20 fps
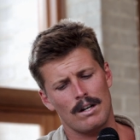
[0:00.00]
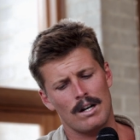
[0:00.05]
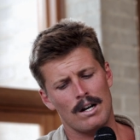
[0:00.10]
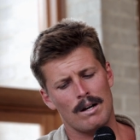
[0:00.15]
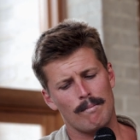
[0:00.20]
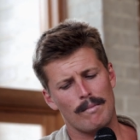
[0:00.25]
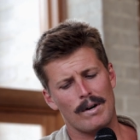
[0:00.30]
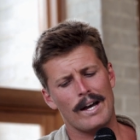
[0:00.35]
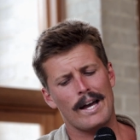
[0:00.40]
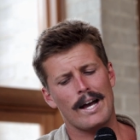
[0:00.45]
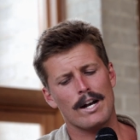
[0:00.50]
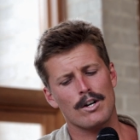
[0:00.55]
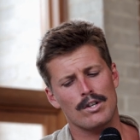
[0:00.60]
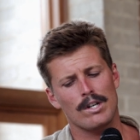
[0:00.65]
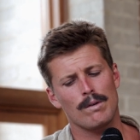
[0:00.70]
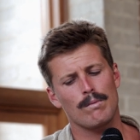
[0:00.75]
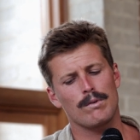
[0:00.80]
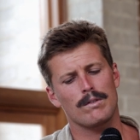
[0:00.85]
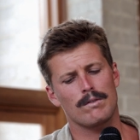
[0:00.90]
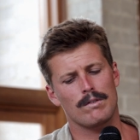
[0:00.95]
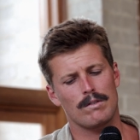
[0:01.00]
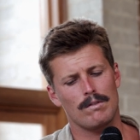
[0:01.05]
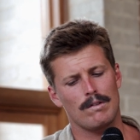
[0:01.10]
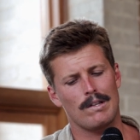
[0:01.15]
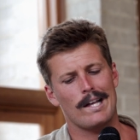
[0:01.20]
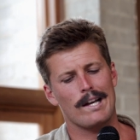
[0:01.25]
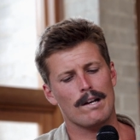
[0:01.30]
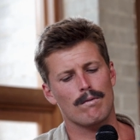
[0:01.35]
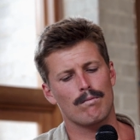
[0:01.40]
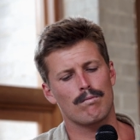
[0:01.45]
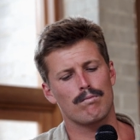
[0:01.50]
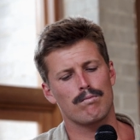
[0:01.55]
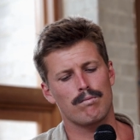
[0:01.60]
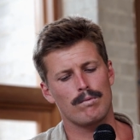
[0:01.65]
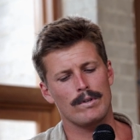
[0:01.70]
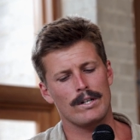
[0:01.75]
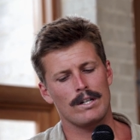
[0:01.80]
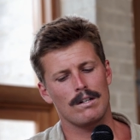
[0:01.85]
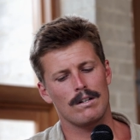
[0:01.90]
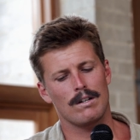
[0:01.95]
um, I actually was like,
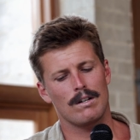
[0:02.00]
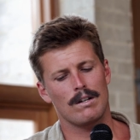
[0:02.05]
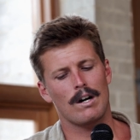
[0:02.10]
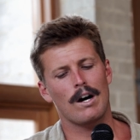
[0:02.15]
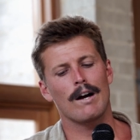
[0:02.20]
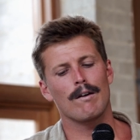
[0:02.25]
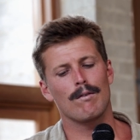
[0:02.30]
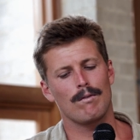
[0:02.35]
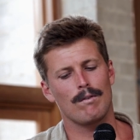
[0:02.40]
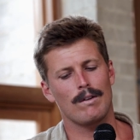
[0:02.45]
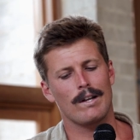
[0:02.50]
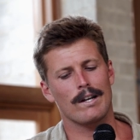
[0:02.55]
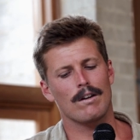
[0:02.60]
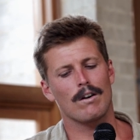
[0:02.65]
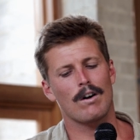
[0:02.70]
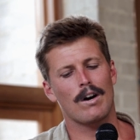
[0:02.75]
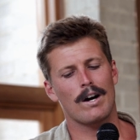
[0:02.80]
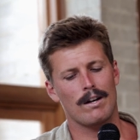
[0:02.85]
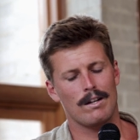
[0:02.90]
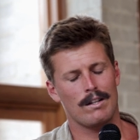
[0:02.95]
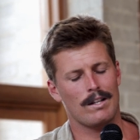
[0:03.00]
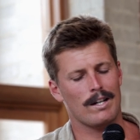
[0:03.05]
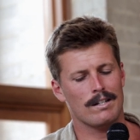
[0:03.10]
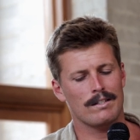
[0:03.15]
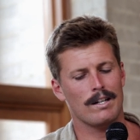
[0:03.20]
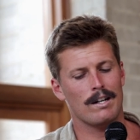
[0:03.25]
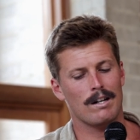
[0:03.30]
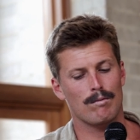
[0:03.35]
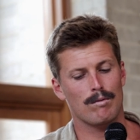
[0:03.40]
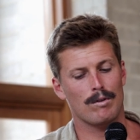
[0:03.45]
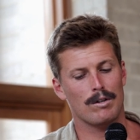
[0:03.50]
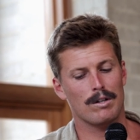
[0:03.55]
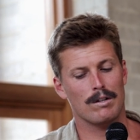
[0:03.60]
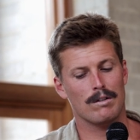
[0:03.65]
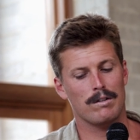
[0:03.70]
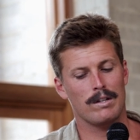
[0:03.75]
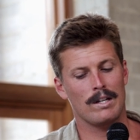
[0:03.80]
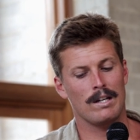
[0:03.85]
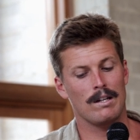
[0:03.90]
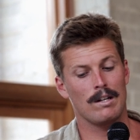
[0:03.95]
re- I, like, I, like I say,
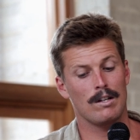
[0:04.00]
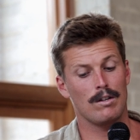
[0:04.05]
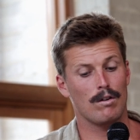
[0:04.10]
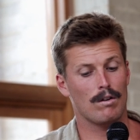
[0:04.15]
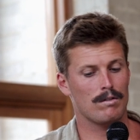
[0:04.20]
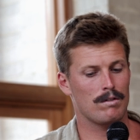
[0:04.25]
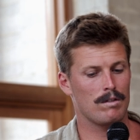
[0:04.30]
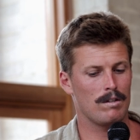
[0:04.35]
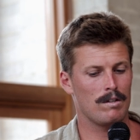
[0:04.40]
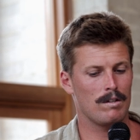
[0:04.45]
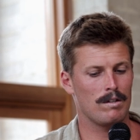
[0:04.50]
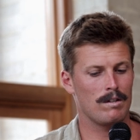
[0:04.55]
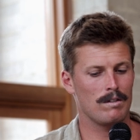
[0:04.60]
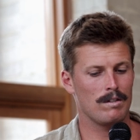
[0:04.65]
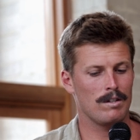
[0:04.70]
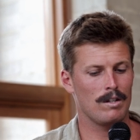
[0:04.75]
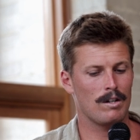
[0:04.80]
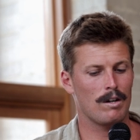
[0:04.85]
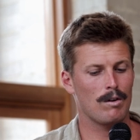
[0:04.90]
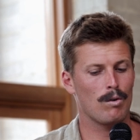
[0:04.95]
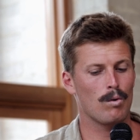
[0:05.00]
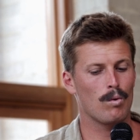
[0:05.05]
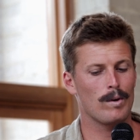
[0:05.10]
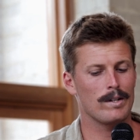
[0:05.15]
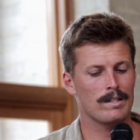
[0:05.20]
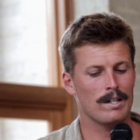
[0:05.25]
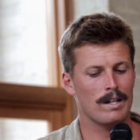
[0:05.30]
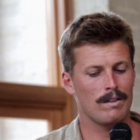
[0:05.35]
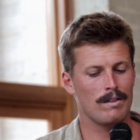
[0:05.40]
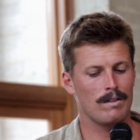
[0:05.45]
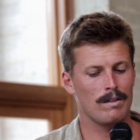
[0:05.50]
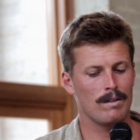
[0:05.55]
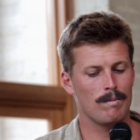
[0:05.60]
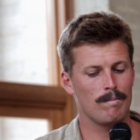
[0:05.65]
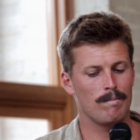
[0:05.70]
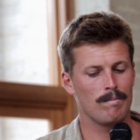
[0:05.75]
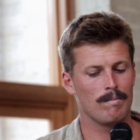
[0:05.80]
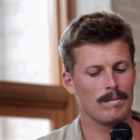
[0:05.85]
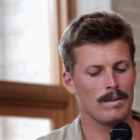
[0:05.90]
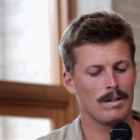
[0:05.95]
ironically, and not to the, you know, always had
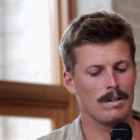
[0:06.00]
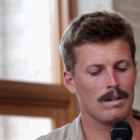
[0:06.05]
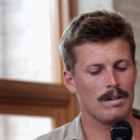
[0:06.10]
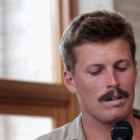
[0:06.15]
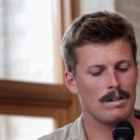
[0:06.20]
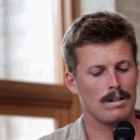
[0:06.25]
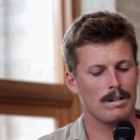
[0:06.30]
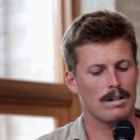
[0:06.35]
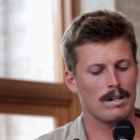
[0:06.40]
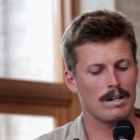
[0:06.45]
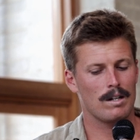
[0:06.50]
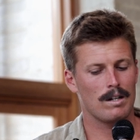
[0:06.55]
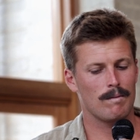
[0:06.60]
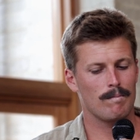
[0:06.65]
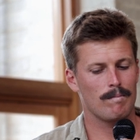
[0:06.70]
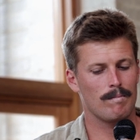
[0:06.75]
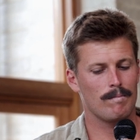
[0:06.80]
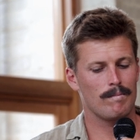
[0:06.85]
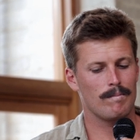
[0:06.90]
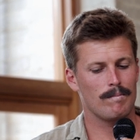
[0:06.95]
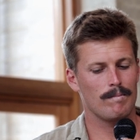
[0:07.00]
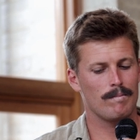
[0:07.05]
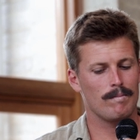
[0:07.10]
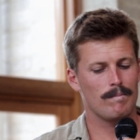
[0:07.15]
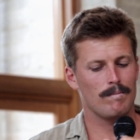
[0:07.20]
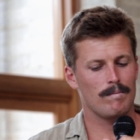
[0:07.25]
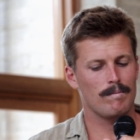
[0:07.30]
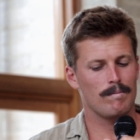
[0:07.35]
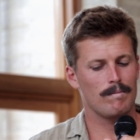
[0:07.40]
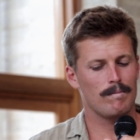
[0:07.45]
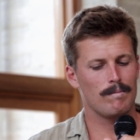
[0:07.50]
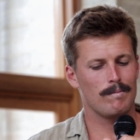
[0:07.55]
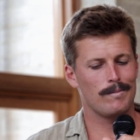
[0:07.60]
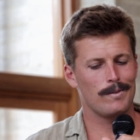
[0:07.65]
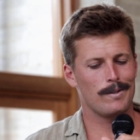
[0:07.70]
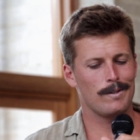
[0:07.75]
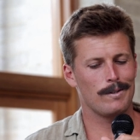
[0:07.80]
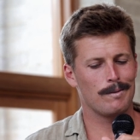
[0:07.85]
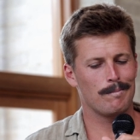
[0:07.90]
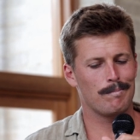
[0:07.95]
the, um,
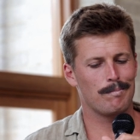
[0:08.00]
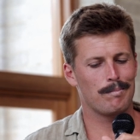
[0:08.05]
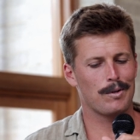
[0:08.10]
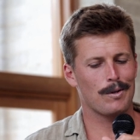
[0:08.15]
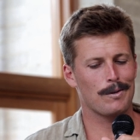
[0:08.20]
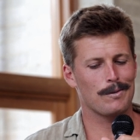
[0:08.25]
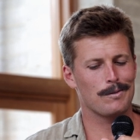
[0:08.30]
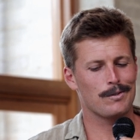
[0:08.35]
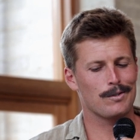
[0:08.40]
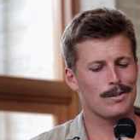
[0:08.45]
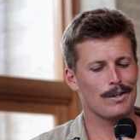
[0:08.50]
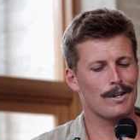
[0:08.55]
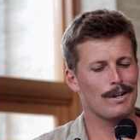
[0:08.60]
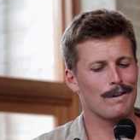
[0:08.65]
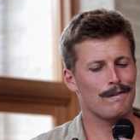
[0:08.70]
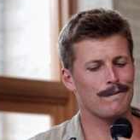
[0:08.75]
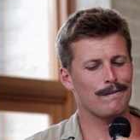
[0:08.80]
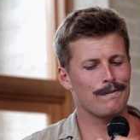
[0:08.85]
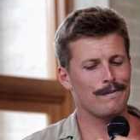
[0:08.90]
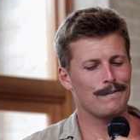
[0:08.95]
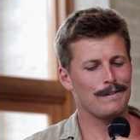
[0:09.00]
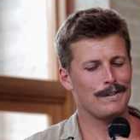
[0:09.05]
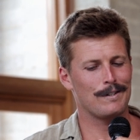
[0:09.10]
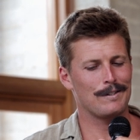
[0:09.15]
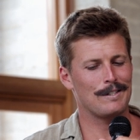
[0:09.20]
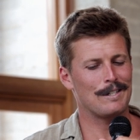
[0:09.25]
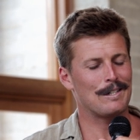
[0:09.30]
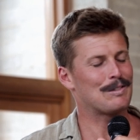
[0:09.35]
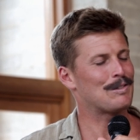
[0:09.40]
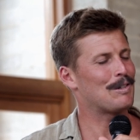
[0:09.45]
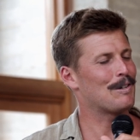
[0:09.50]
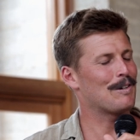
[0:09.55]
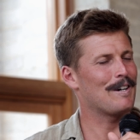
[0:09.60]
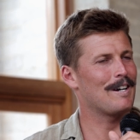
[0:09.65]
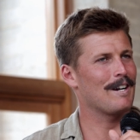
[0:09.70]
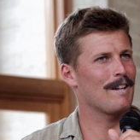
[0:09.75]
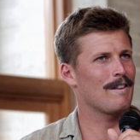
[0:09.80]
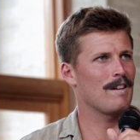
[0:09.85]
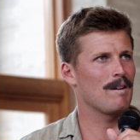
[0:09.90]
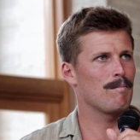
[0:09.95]
the blonde surf, you know, singer
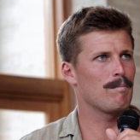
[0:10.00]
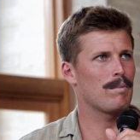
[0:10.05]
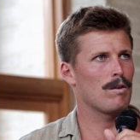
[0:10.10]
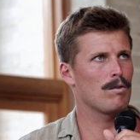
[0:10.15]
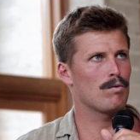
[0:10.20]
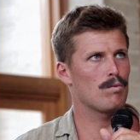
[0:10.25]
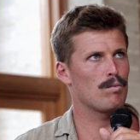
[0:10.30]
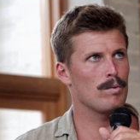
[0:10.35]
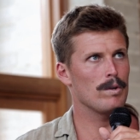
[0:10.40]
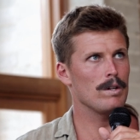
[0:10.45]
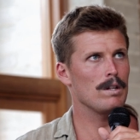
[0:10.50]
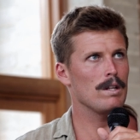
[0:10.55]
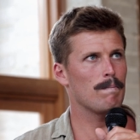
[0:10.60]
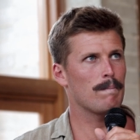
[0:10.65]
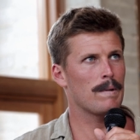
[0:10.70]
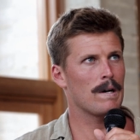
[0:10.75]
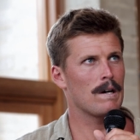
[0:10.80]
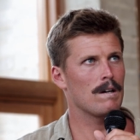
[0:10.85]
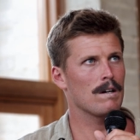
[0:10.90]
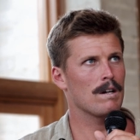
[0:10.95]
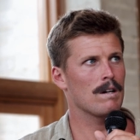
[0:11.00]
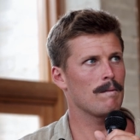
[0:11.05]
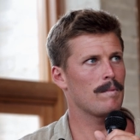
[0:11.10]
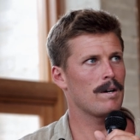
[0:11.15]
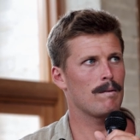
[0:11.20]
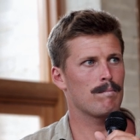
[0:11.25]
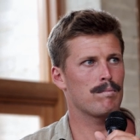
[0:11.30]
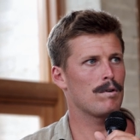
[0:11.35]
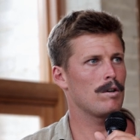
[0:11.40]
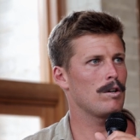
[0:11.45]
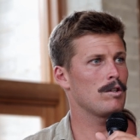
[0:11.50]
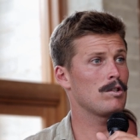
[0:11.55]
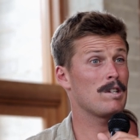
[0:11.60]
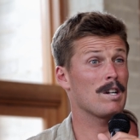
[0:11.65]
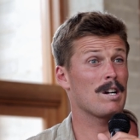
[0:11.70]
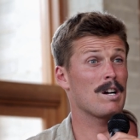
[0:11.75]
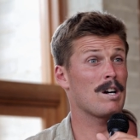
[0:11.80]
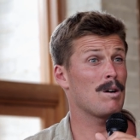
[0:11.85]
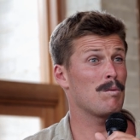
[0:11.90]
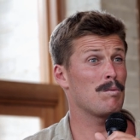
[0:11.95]
songwriter thing, but I was really punk in my approach.
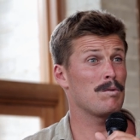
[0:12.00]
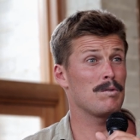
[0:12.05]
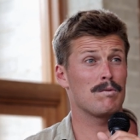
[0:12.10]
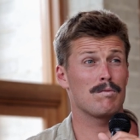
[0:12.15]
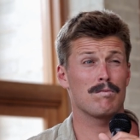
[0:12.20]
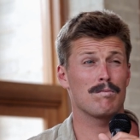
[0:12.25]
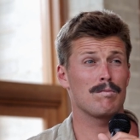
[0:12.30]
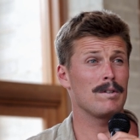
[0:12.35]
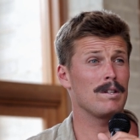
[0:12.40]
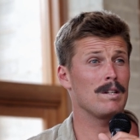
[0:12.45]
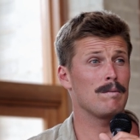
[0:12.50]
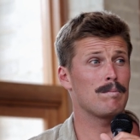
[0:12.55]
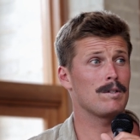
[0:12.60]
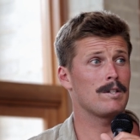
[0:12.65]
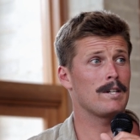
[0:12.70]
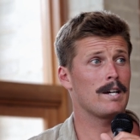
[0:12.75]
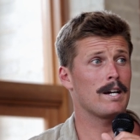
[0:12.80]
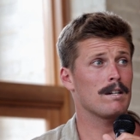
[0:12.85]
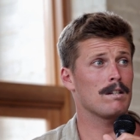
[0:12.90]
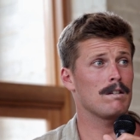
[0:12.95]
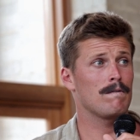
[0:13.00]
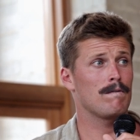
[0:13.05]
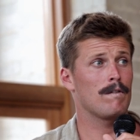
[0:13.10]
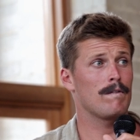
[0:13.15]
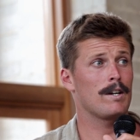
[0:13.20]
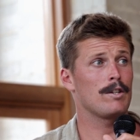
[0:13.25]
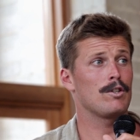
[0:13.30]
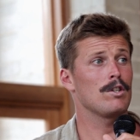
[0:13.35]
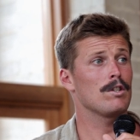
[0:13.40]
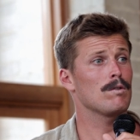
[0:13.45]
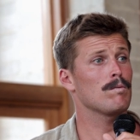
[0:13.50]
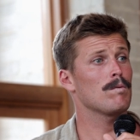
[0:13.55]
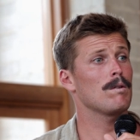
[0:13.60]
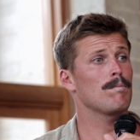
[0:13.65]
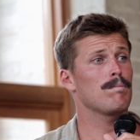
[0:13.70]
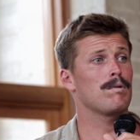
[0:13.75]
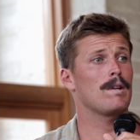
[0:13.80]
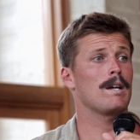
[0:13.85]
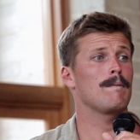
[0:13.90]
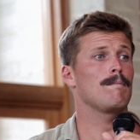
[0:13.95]
Like I was really protective of I just
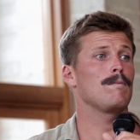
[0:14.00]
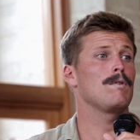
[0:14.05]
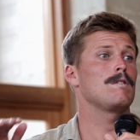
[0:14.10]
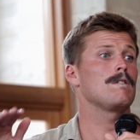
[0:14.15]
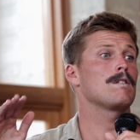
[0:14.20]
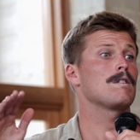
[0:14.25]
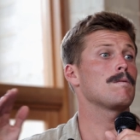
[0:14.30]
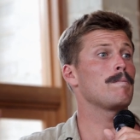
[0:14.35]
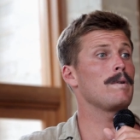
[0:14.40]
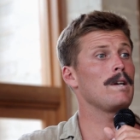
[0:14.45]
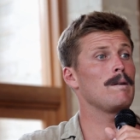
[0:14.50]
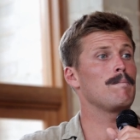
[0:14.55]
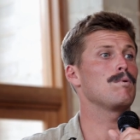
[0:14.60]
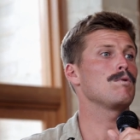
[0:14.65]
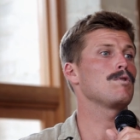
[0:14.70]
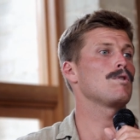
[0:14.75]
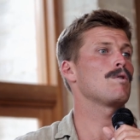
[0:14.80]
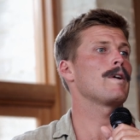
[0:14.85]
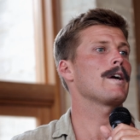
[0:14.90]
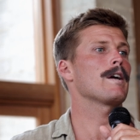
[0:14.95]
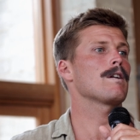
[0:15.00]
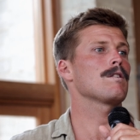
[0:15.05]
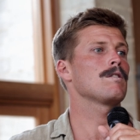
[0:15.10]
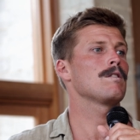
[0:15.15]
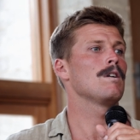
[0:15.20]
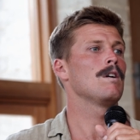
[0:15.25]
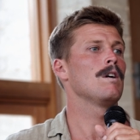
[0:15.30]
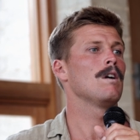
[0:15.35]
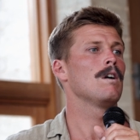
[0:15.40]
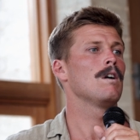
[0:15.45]
want to play music to people direct.